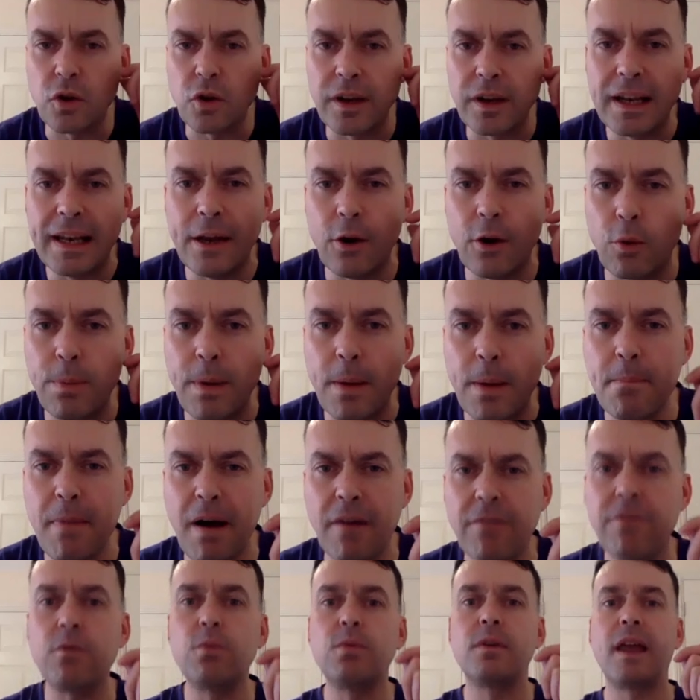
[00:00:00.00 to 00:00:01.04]
gone a little bit
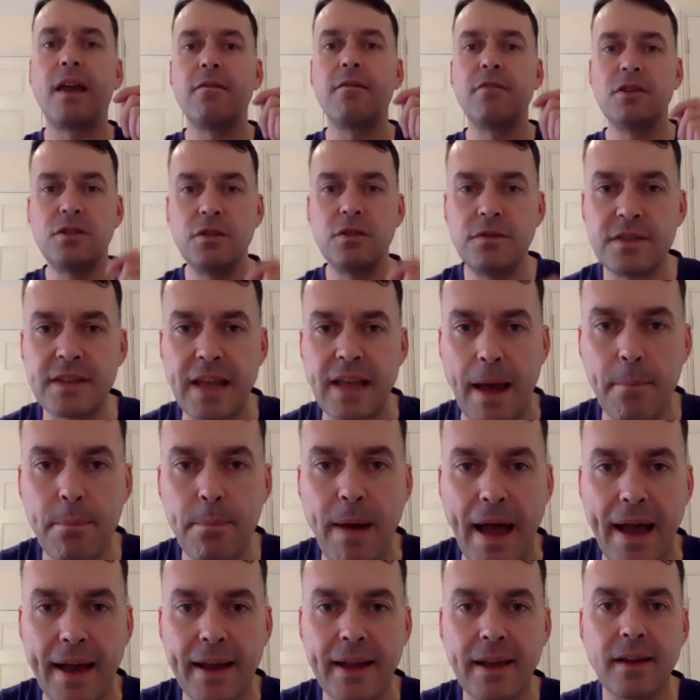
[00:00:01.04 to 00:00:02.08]
muffled there as you sat
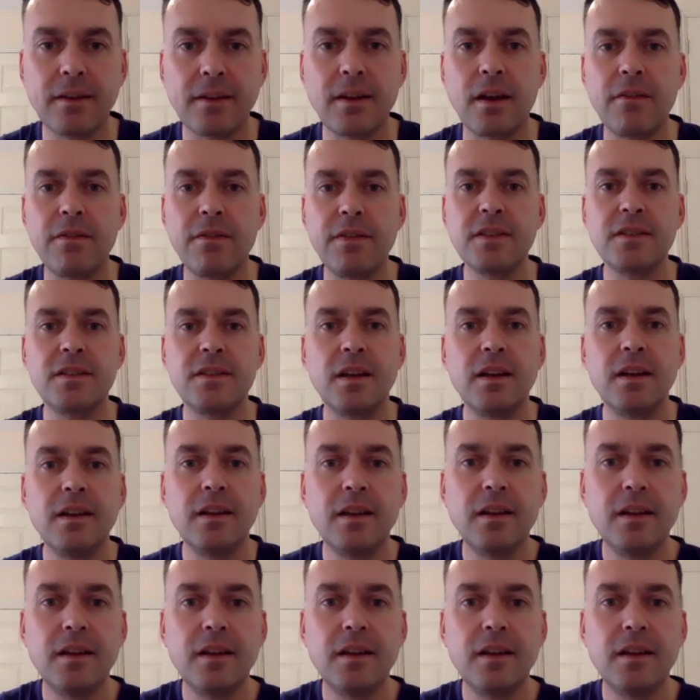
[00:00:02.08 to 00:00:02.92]
back. I don't know if it's the.